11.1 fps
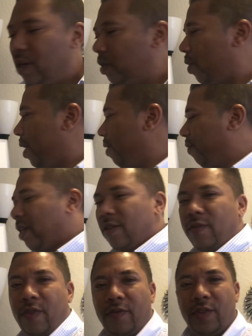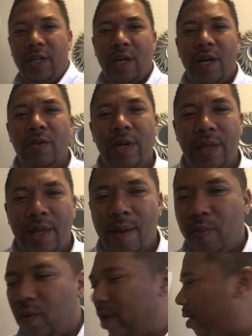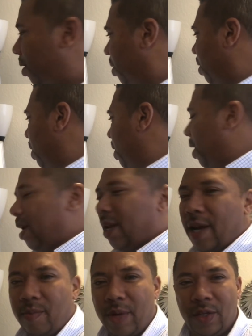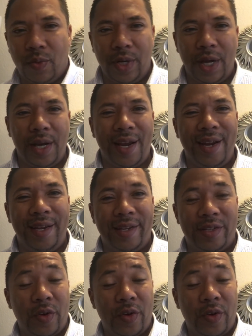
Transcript: So I'd invested $1,500 at that point, and I had made $2,880.